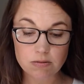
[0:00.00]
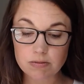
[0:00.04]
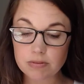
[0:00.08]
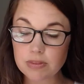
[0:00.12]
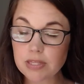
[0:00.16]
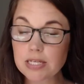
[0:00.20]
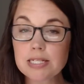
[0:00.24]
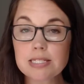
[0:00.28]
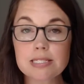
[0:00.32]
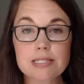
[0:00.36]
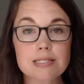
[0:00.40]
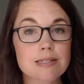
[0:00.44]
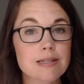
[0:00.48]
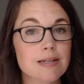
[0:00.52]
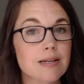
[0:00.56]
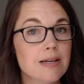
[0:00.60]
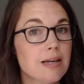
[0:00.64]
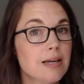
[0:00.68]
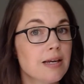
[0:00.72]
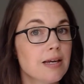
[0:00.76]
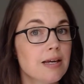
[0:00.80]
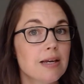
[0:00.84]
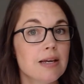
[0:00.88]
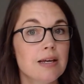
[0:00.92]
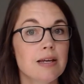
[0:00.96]
this.
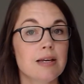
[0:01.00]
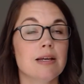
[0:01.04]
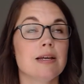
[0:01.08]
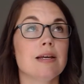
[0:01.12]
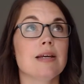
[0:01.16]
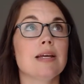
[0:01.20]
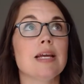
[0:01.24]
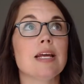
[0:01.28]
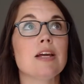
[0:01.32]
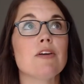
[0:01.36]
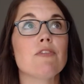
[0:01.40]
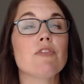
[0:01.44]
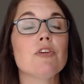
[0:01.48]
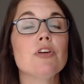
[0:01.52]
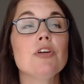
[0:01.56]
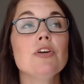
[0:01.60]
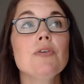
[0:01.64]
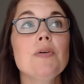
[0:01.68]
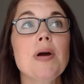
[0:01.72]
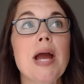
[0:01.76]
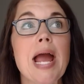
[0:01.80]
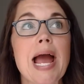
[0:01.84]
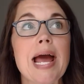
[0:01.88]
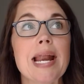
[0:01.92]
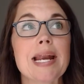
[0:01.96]
If
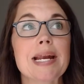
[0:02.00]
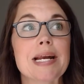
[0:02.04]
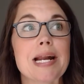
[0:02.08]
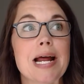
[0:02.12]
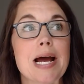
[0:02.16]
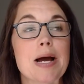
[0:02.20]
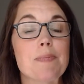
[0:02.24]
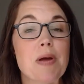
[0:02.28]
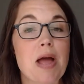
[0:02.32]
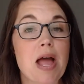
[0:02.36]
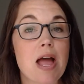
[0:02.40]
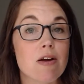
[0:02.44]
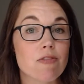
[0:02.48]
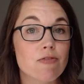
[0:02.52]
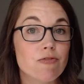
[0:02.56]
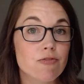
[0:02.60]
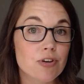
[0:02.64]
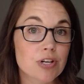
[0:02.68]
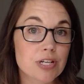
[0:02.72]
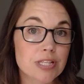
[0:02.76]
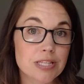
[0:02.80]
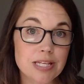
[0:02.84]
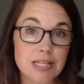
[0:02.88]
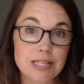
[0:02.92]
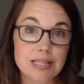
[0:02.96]
you added up
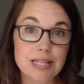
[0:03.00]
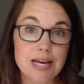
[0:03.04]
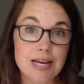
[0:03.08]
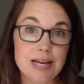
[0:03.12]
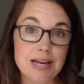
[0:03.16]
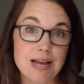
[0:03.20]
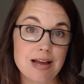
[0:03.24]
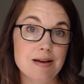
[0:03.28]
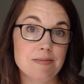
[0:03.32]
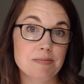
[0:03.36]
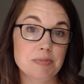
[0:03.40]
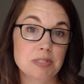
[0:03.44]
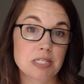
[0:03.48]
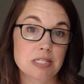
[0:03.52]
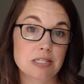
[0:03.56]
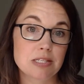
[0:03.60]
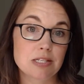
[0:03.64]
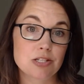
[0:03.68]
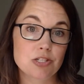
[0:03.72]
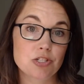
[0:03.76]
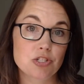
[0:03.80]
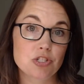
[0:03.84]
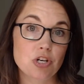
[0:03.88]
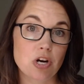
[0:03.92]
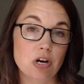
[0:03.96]
everything that comes in
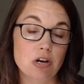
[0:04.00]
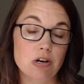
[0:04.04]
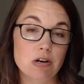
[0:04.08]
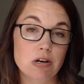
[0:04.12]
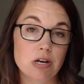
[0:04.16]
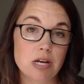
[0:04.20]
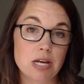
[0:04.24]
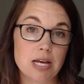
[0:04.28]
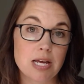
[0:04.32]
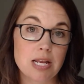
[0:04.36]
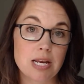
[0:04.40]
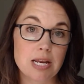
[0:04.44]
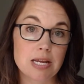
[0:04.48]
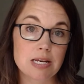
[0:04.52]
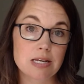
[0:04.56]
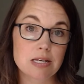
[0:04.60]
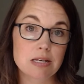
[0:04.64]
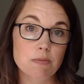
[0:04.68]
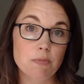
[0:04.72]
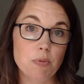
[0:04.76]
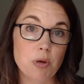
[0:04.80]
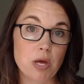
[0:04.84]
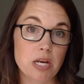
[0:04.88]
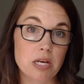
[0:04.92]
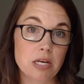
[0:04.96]
this starter kit
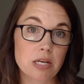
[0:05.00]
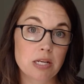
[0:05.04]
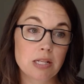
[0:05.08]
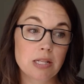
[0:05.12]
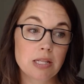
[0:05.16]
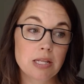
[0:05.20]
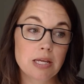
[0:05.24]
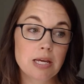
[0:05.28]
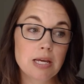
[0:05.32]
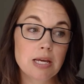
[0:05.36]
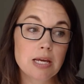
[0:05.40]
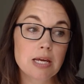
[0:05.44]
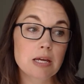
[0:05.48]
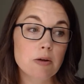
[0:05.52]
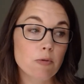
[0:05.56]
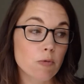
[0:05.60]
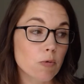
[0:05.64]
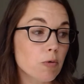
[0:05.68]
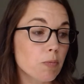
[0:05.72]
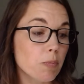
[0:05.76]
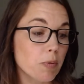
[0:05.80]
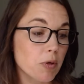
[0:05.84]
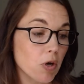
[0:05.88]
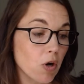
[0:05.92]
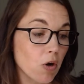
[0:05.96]
independently, it
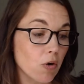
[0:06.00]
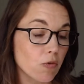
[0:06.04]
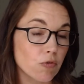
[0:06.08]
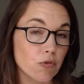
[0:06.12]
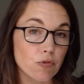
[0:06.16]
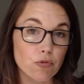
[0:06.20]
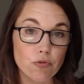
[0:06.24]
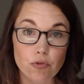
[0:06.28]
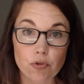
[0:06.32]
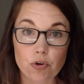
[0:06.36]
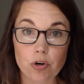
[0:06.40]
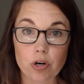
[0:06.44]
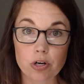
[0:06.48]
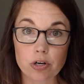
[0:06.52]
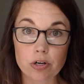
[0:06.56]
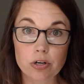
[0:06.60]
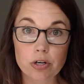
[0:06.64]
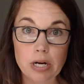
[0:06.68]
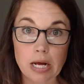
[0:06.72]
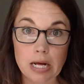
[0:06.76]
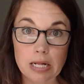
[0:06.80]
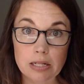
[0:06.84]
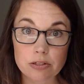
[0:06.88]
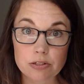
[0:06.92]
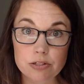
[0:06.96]
would be over
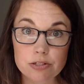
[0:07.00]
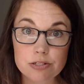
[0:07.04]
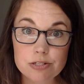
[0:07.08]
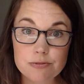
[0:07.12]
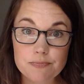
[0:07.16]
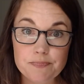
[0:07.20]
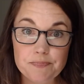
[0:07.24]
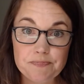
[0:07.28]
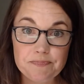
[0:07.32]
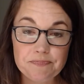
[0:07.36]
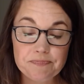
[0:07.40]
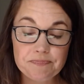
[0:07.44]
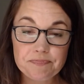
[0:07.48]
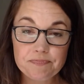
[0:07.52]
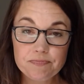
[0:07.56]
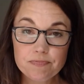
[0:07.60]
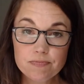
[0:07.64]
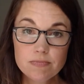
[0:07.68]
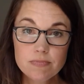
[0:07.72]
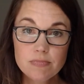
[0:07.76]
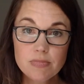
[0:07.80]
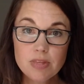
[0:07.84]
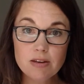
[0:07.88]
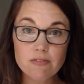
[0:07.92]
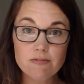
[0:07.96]
$400.
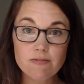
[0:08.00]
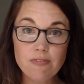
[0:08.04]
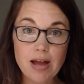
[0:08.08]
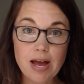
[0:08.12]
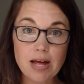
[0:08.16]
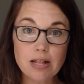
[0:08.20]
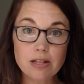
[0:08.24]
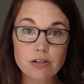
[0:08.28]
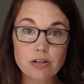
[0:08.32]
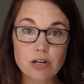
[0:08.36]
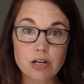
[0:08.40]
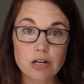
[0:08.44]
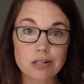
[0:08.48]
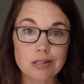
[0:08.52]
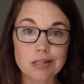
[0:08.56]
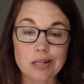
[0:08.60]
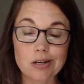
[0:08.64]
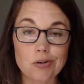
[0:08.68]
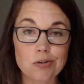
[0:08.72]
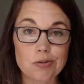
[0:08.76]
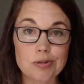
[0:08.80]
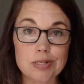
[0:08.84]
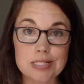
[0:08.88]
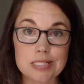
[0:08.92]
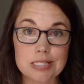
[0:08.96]
Valor
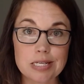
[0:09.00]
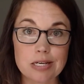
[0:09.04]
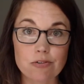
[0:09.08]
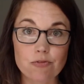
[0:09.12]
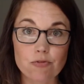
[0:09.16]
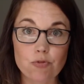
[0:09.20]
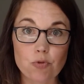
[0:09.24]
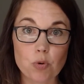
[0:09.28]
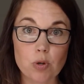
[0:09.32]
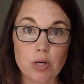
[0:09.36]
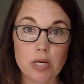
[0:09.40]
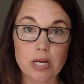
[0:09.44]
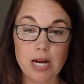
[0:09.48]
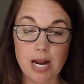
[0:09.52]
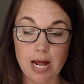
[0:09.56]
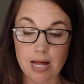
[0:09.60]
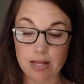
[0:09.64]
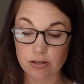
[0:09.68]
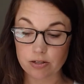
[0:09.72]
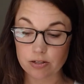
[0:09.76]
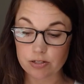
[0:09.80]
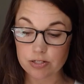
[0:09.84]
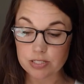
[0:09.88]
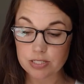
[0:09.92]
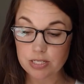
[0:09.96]
alone is like
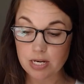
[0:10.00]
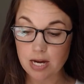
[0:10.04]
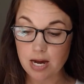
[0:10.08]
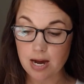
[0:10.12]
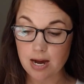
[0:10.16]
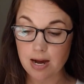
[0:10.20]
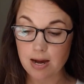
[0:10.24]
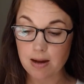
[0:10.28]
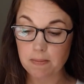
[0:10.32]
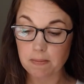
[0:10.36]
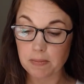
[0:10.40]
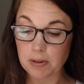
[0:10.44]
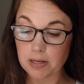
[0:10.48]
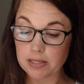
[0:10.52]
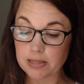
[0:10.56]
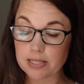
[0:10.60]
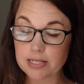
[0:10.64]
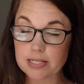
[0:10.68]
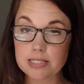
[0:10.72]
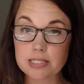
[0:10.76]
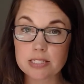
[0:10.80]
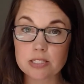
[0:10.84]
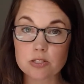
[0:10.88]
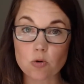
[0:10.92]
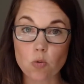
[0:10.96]
$40.
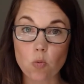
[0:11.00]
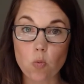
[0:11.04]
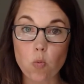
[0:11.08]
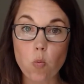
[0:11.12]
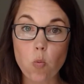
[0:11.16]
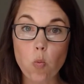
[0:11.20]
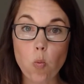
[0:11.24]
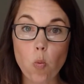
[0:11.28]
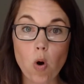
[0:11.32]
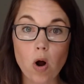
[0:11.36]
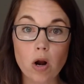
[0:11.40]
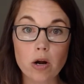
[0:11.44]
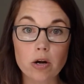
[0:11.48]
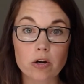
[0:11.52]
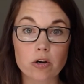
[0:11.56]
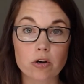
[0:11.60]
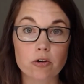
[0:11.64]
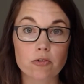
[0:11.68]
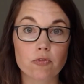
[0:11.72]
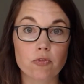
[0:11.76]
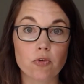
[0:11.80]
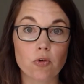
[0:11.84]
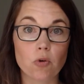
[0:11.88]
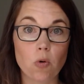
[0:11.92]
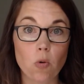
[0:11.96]
This is a
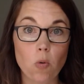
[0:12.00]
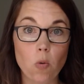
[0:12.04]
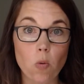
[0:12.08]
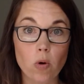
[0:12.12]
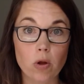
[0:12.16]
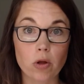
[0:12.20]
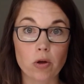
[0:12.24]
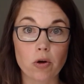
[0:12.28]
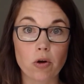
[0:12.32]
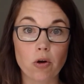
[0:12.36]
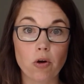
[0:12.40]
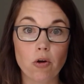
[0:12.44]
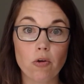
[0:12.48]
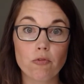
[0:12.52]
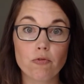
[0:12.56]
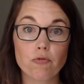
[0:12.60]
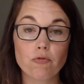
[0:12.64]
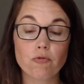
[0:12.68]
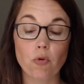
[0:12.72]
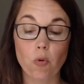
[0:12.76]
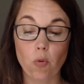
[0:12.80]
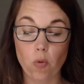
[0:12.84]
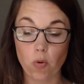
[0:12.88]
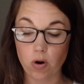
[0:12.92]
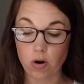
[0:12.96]
wonderful oil
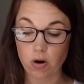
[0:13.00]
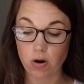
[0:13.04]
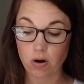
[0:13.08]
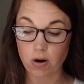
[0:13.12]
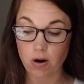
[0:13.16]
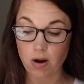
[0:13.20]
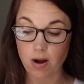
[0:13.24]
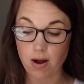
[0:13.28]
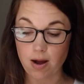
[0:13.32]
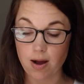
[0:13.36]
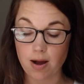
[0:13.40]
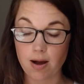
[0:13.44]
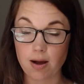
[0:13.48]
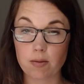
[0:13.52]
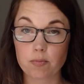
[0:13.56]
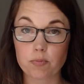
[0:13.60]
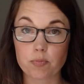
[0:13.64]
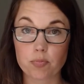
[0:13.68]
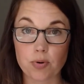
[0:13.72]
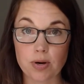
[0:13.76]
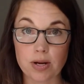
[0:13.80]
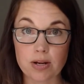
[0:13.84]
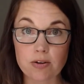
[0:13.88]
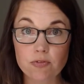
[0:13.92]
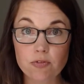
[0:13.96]
for
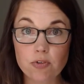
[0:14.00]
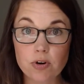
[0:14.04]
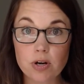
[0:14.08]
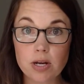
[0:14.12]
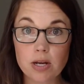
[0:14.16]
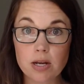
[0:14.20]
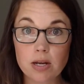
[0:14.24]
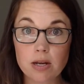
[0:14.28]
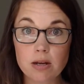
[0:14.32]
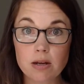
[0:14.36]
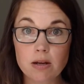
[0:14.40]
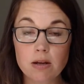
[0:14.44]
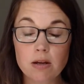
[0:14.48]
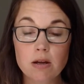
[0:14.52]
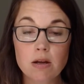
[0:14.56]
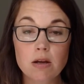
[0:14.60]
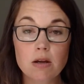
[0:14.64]
bravery,